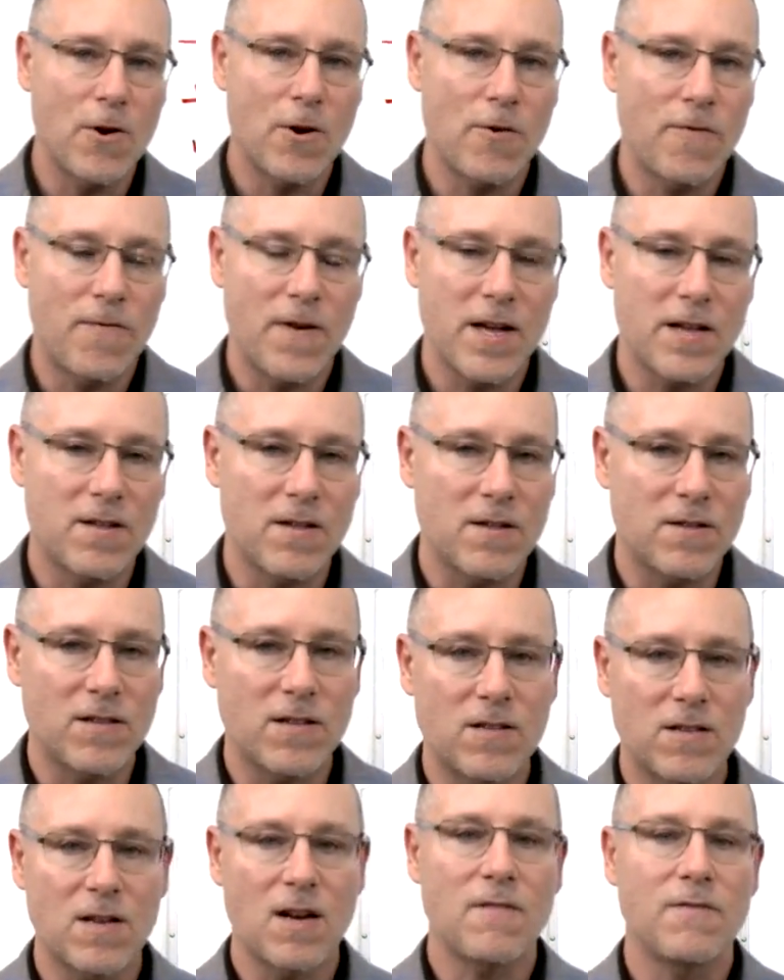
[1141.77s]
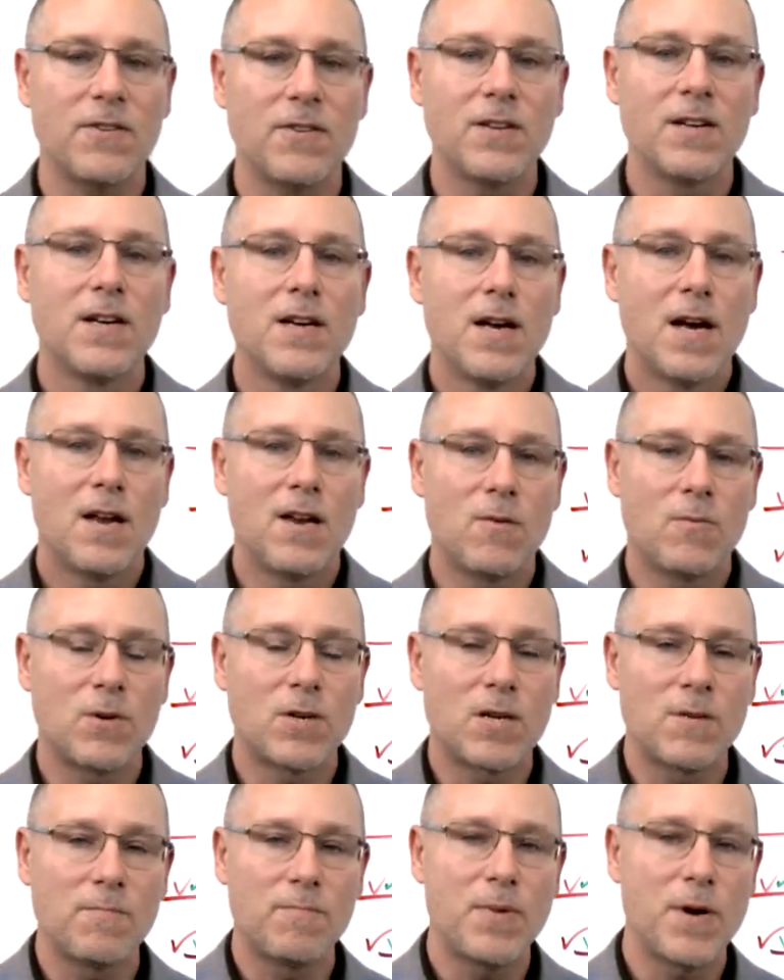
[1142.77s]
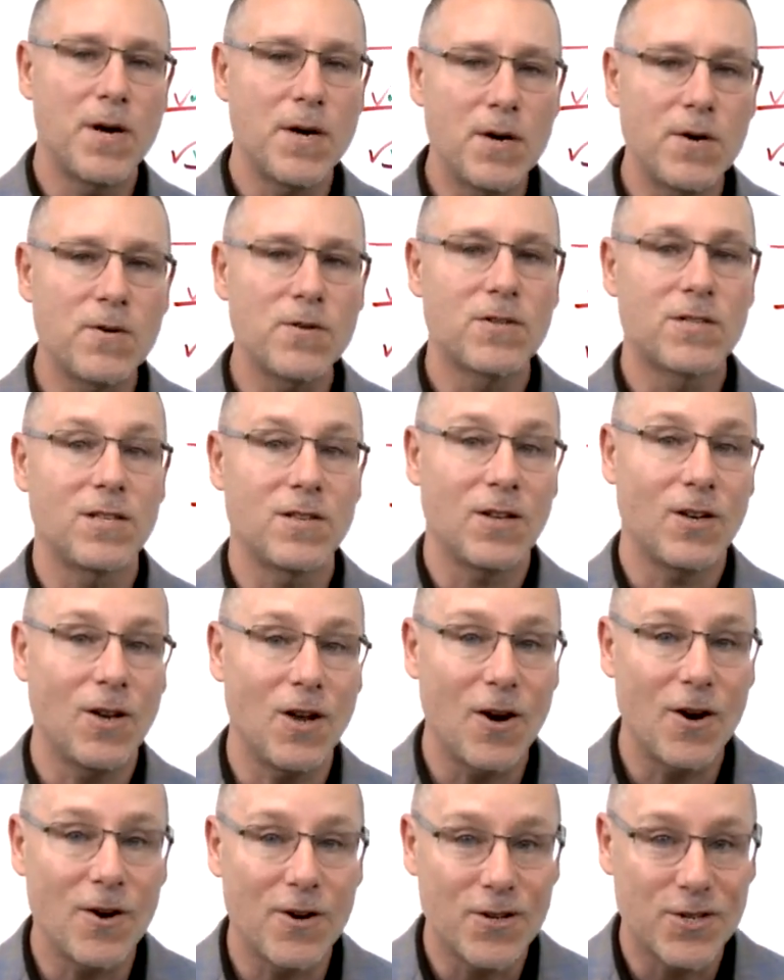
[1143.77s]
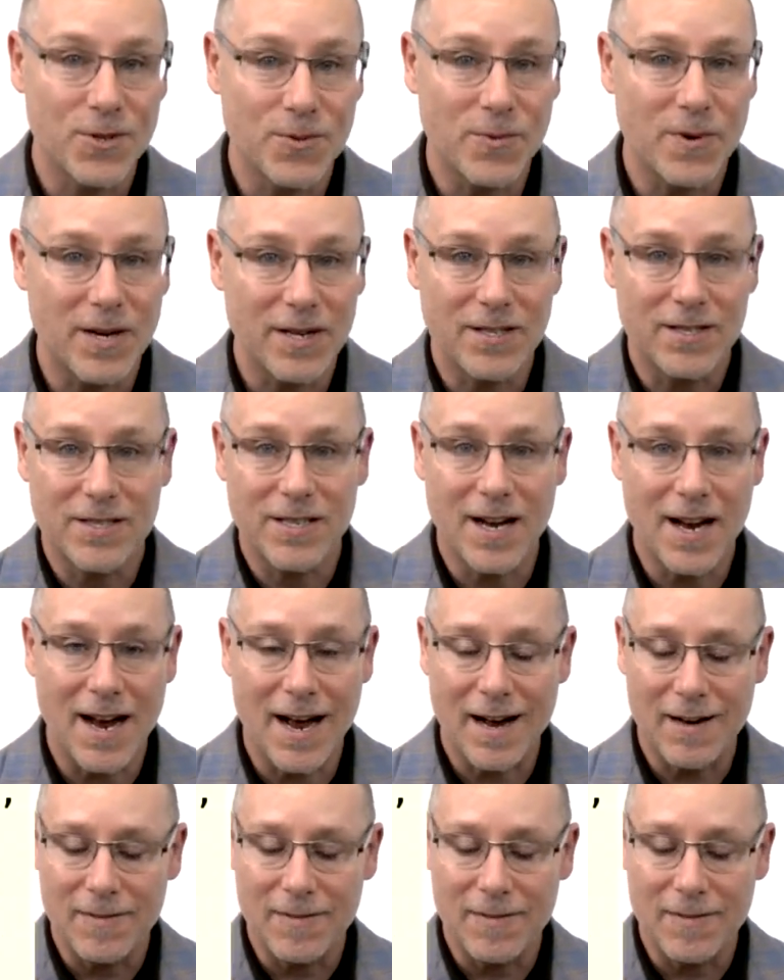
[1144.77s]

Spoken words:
interfaces discovered, and then we'll compose to the larger ones. Yeah.